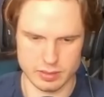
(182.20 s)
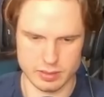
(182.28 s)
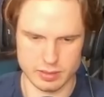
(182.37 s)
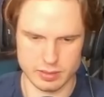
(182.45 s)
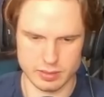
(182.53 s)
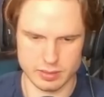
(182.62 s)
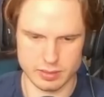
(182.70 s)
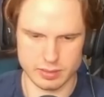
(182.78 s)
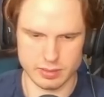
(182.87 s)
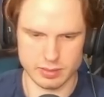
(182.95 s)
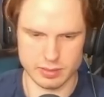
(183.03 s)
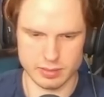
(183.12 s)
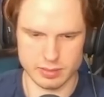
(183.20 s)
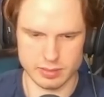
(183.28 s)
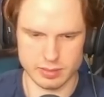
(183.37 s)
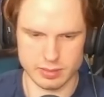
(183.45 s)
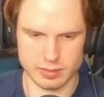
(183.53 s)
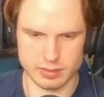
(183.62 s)

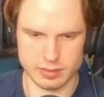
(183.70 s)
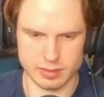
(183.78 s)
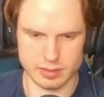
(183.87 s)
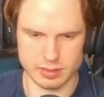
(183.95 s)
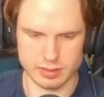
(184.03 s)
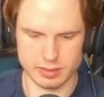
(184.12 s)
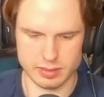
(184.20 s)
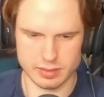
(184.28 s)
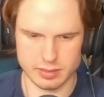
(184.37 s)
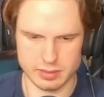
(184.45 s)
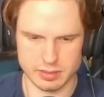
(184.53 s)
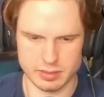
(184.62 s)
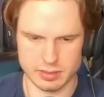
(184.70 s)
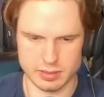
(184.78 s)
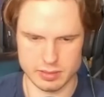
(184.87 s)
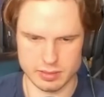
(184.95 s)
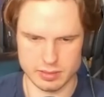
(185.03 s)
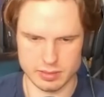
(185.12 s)

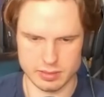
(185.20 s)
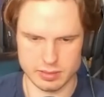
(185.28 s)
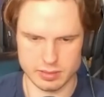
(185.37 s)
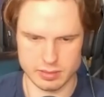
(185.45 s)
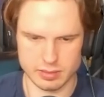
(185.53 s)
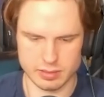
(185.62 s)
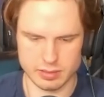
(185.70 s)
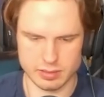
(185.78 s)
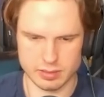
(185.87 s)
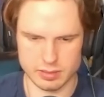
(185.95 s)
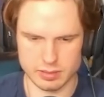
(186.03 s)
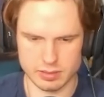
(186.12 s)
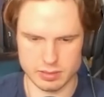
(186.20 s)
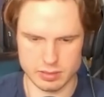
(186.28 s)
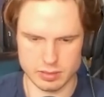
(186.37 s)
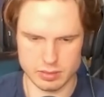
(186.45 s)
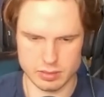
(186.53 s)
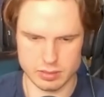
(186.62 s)

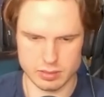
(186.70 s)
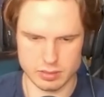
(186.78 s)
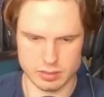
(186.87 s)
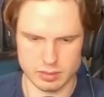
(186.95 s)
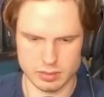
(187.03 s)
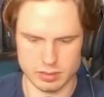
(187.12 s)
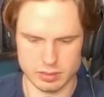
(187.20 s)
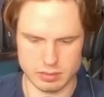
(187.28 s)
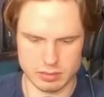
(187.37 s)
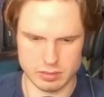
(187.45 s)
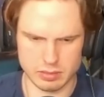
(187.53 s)
No one is speaking in this clip.